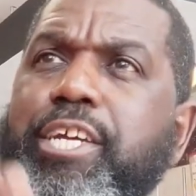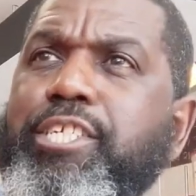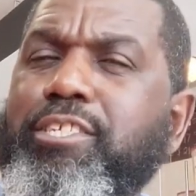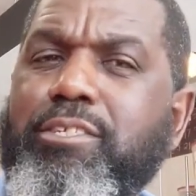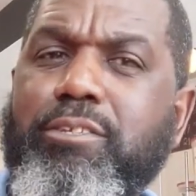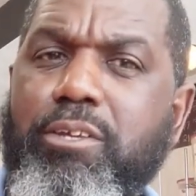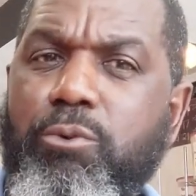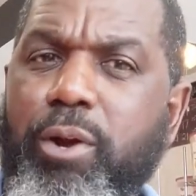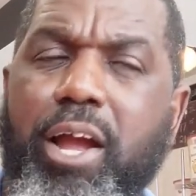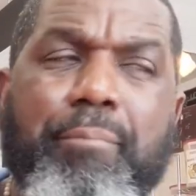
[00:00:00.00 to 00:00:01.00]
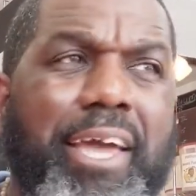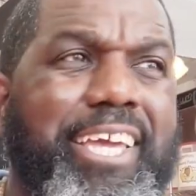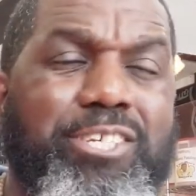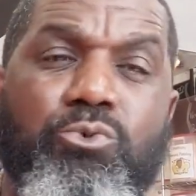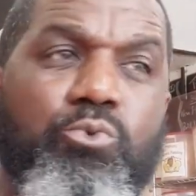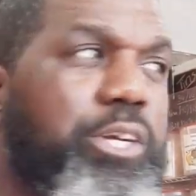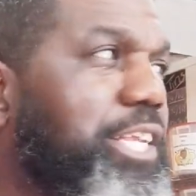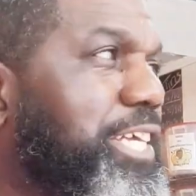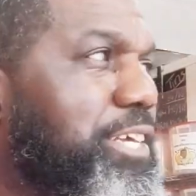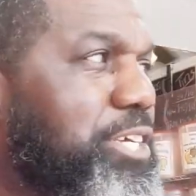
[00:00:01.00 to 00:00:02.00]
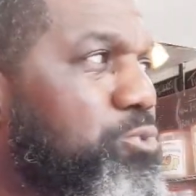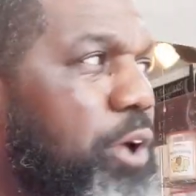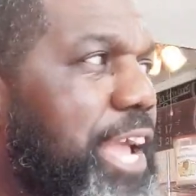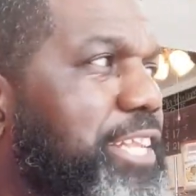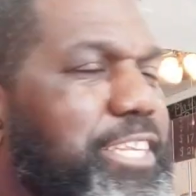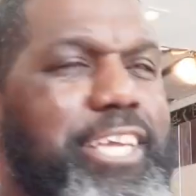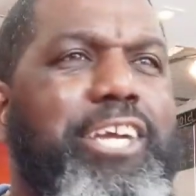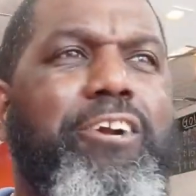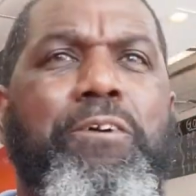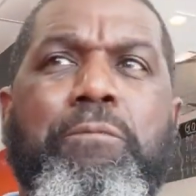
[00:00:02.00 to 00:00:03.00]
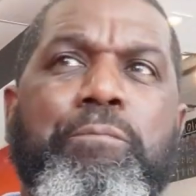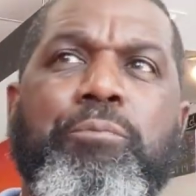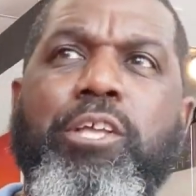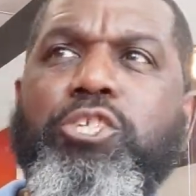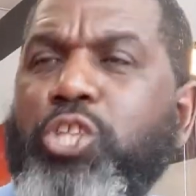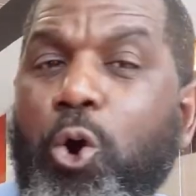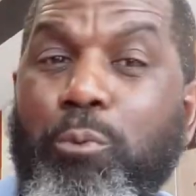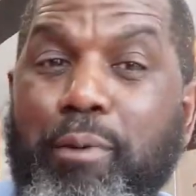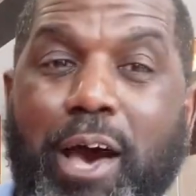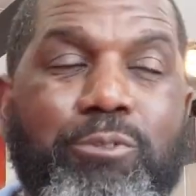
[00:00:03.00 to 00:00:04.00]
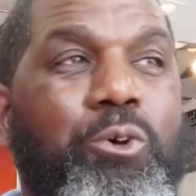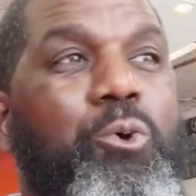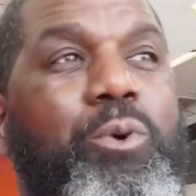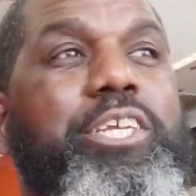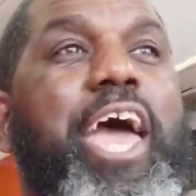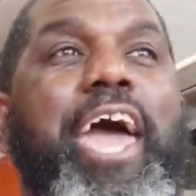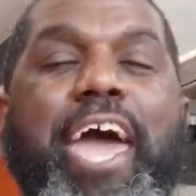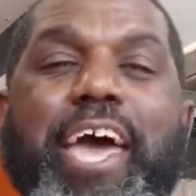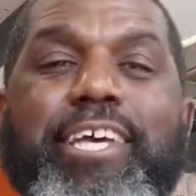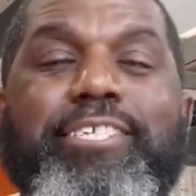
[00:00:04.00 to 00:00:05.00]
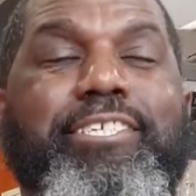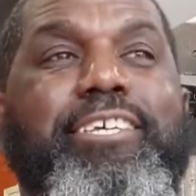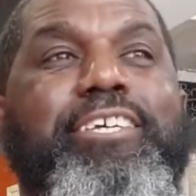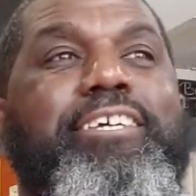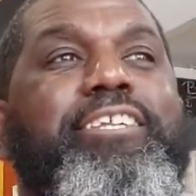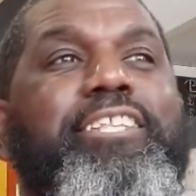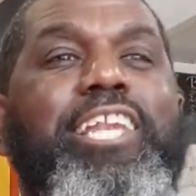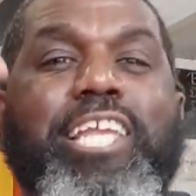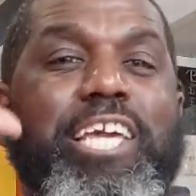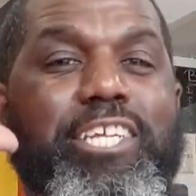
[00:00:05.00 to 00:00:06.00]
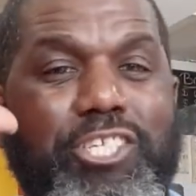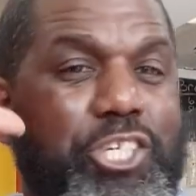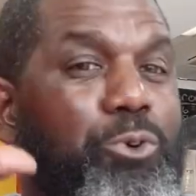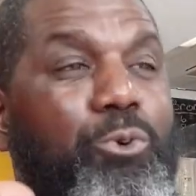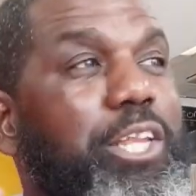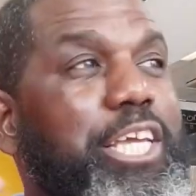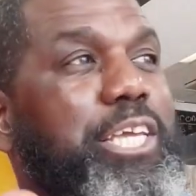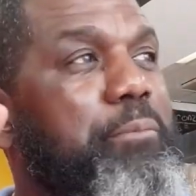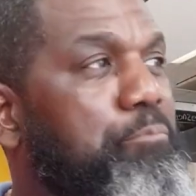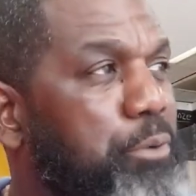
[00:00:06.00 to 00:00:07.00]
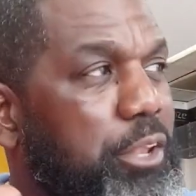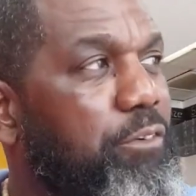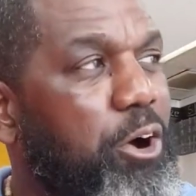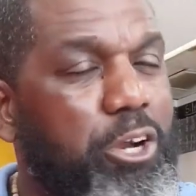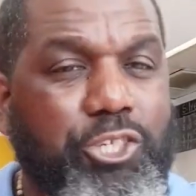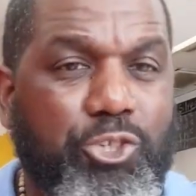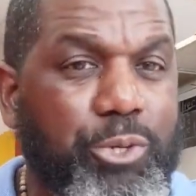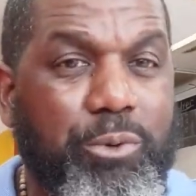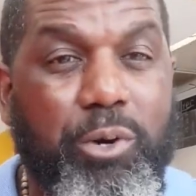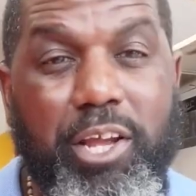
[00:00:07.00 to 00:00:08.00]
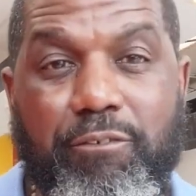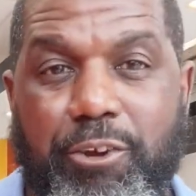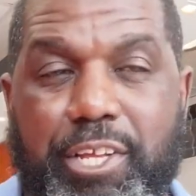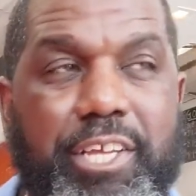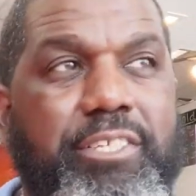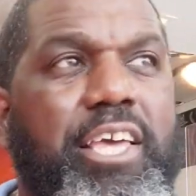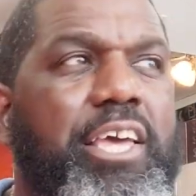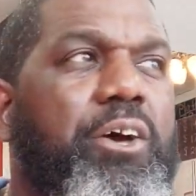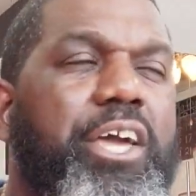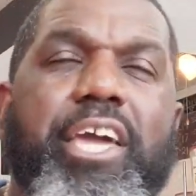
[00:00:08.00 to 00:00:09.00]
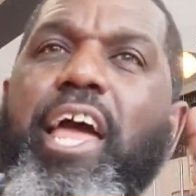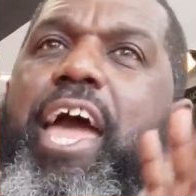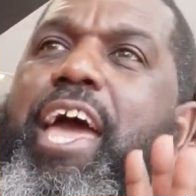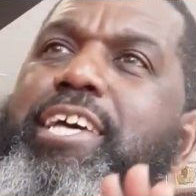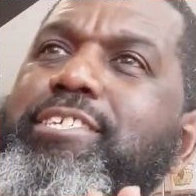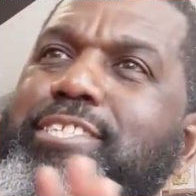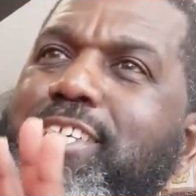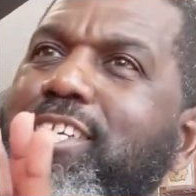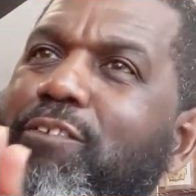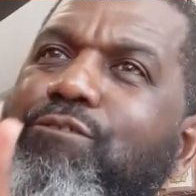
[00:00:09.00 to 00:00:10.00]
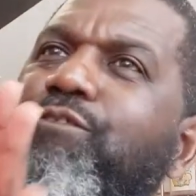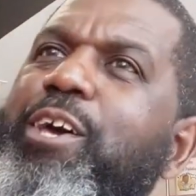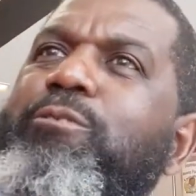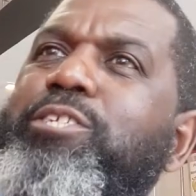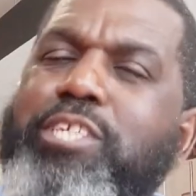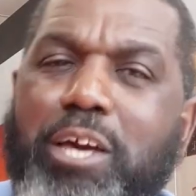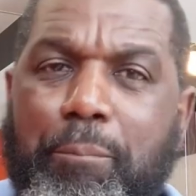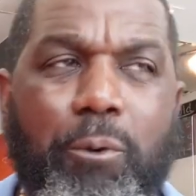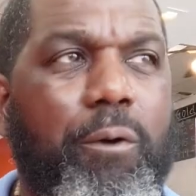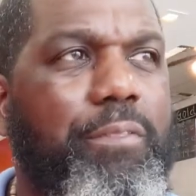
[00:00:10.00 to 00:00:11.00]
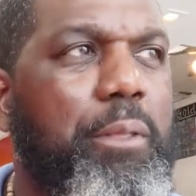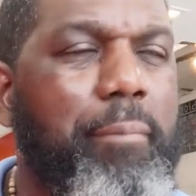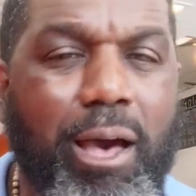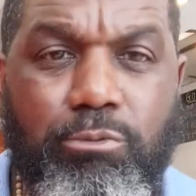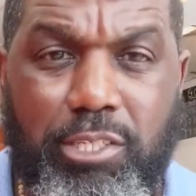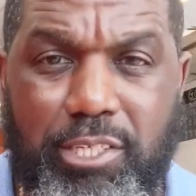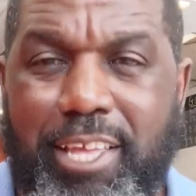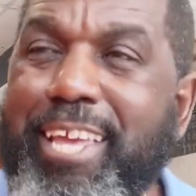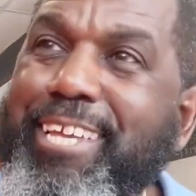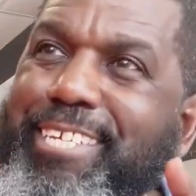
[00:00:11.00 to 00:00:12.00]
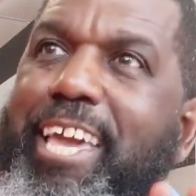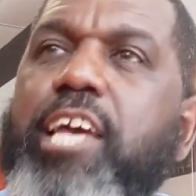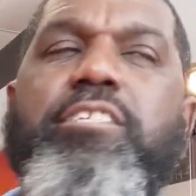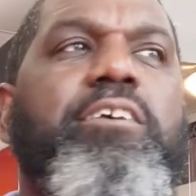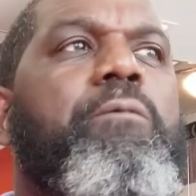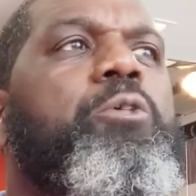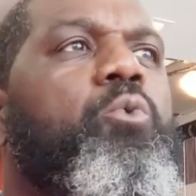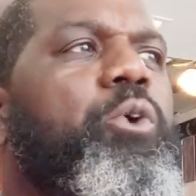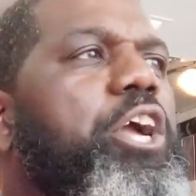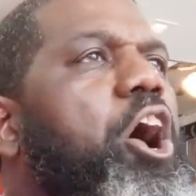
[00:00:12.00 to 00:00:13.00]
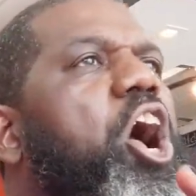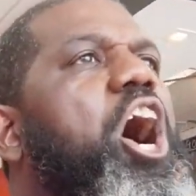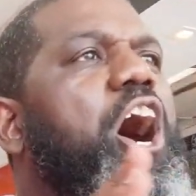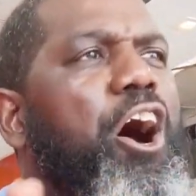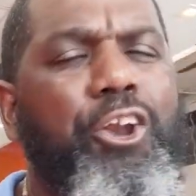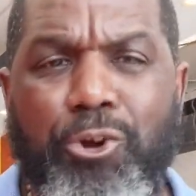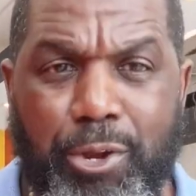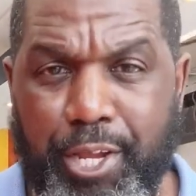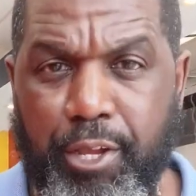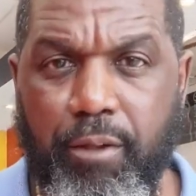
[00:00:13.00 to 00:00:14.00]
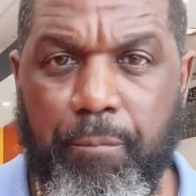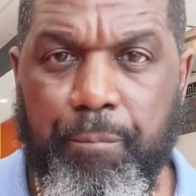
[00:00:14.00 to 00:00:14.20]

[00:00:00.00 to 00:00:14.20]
is where I'm at is really is right near Stone Mountain, which has Lee, General Lee Boulevard Street, whatever it is. It has the Confederacy up on the mountain. Yes, we are honoring